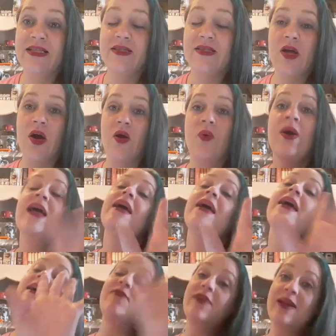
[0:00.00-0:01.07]
So,
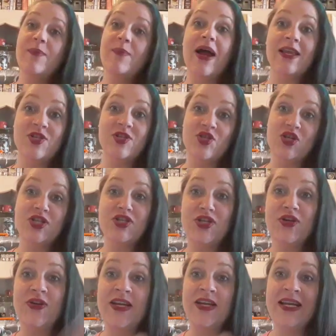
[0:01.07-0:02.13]
if anybody is just
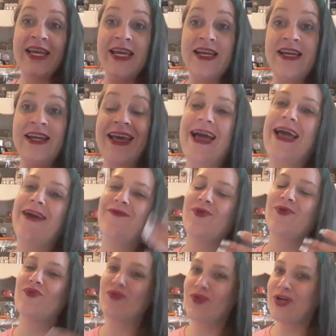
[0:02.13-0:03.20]
tuning in, I have
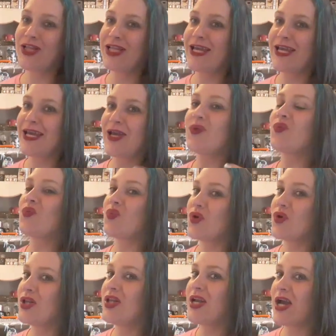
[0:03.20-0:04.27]
a really,
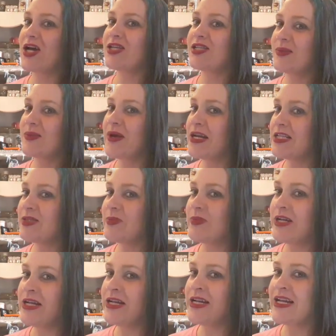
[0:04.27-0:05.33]
really awesome
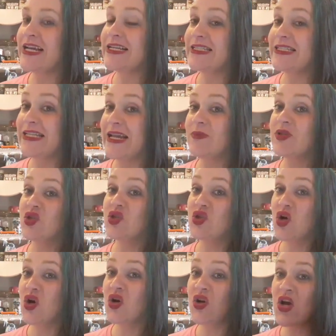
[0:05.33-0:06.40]
husband. His name is
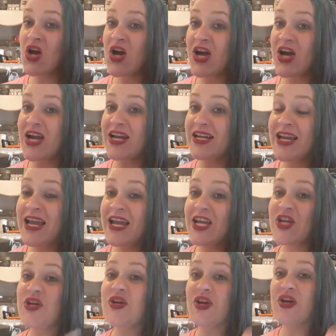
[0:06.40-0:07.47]
Tardot.
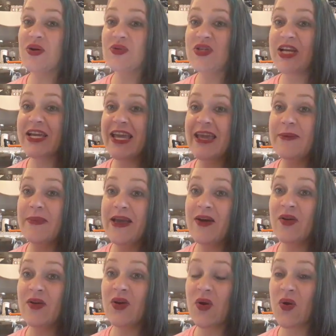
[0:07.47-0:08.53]
You can go check him
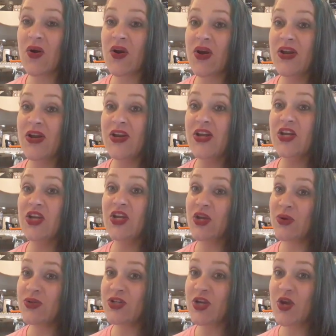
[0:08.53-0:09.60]
out on
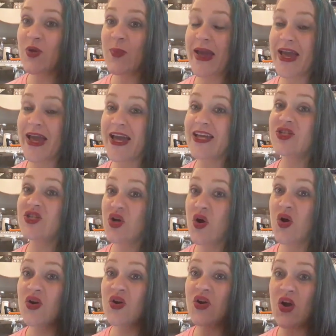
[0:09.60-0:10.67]
YouTube at
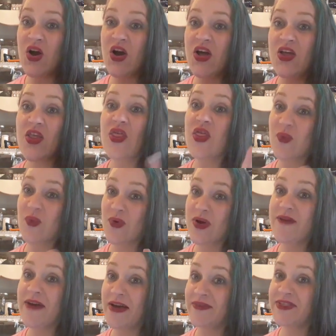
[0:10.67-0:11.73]

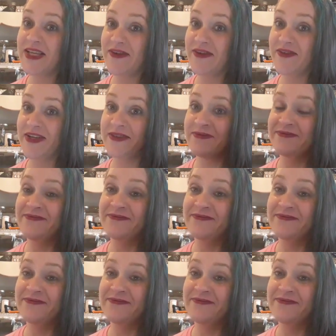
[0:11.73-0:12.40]
Tardot357.